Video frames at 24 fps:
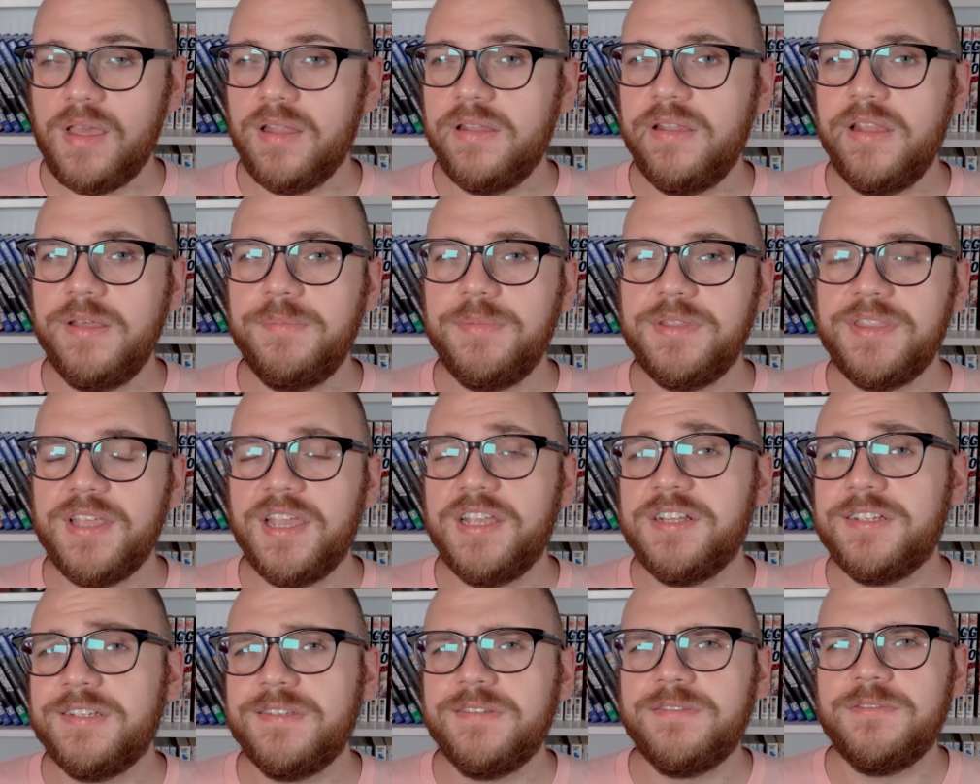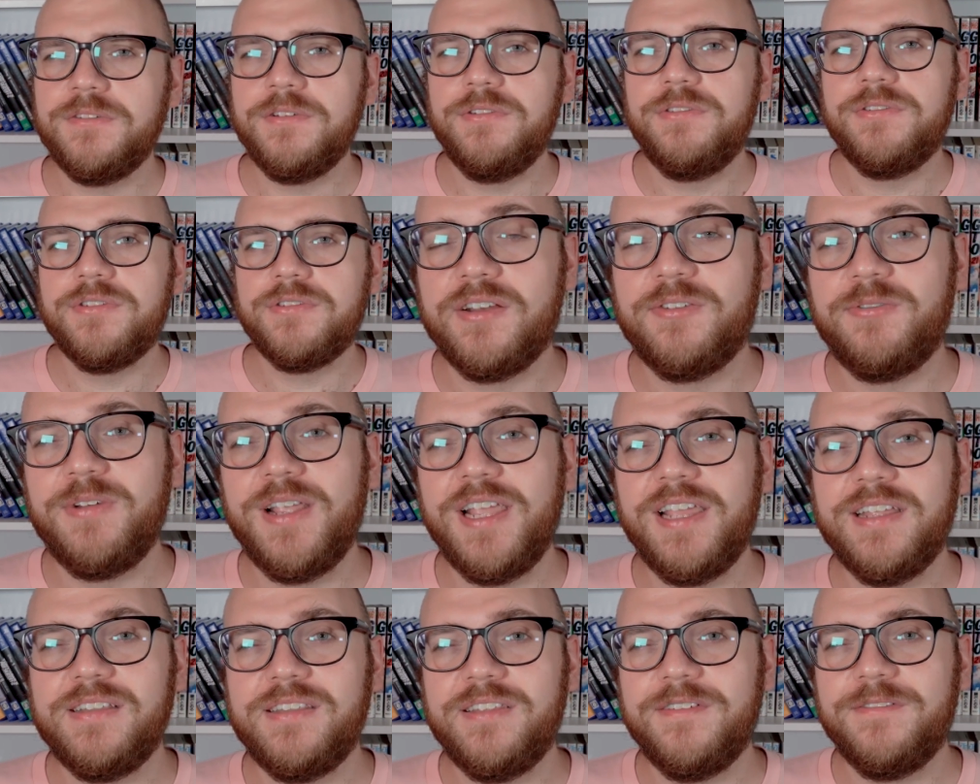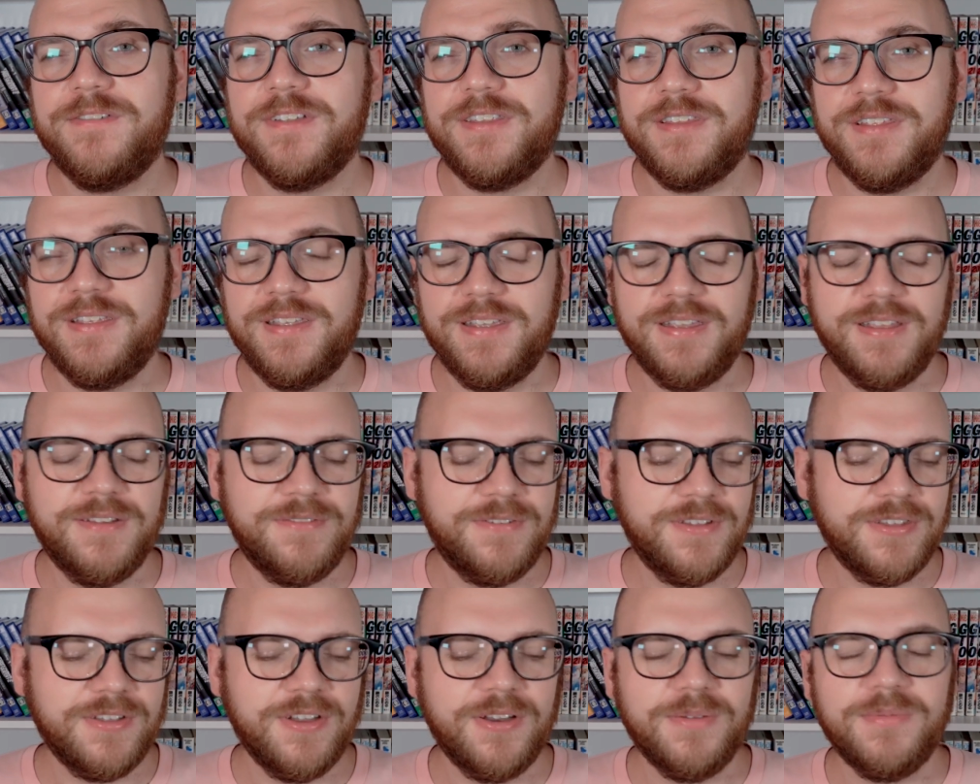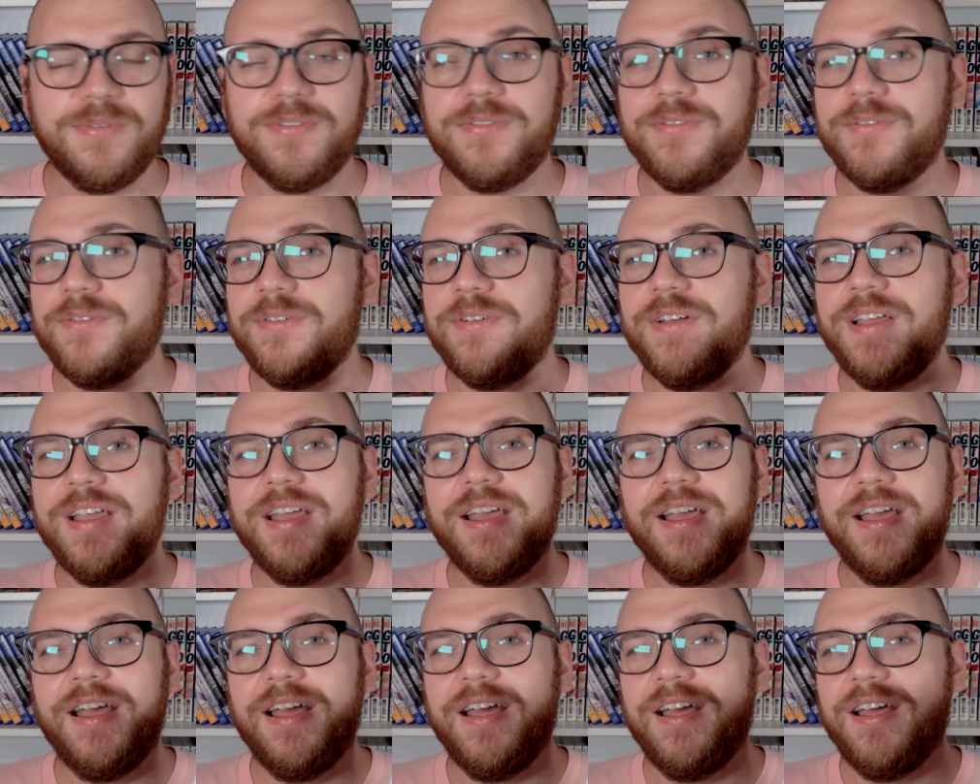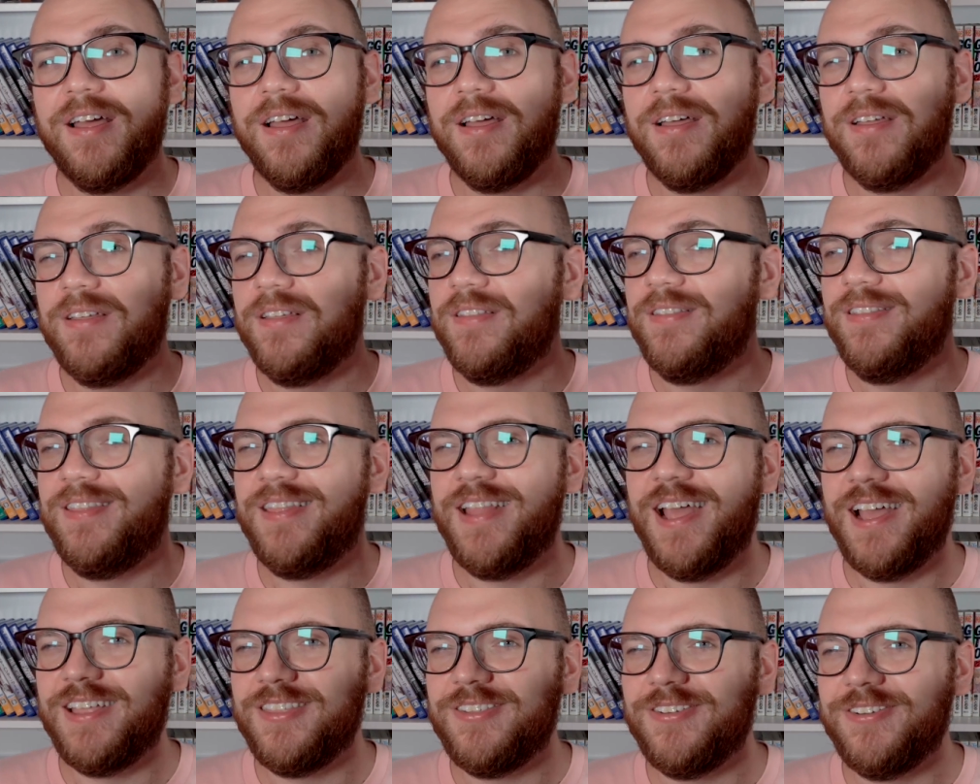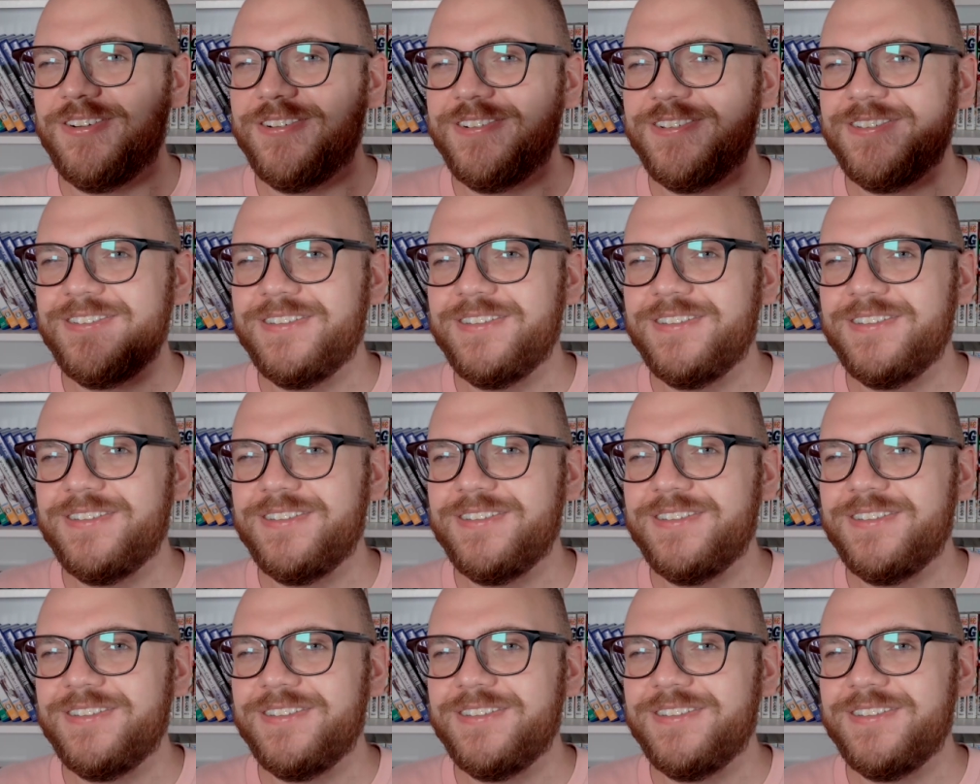limitations to your creativity if it comes to natto.